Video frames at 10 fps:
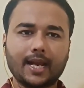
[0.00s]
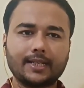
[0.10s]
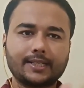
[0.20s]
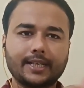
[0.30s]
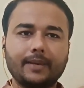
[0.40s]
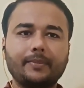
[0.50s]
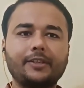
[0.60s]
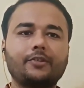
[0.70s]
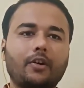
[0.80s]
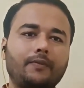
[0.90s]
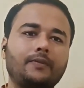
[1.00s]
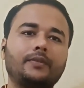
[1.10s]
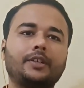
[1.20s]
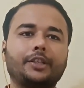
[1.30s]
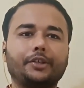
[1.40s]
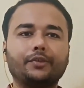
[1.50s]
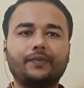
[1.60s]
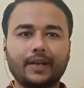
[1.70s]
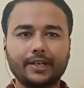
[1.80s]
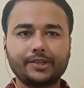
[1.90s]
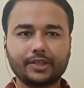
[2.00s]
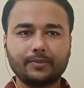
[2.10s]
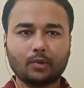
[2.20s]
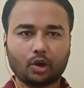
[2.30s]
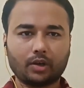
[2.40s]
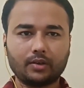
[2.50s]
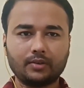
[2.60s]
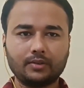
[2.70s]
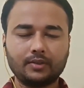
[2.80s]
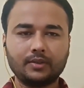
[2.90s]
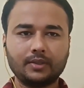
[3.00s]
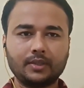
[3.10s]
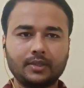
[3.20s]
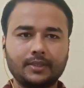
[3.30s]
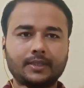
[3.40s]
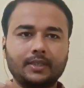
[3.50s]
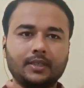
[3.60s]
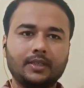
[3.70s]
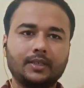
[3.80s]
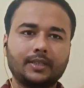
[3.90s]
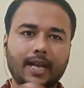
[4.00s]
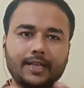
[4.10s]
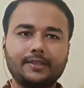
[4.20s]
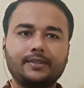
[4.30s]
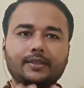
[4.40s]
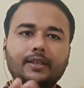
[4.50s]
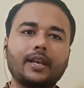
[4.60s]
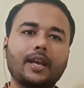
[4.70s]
and the same is of new financial model, that is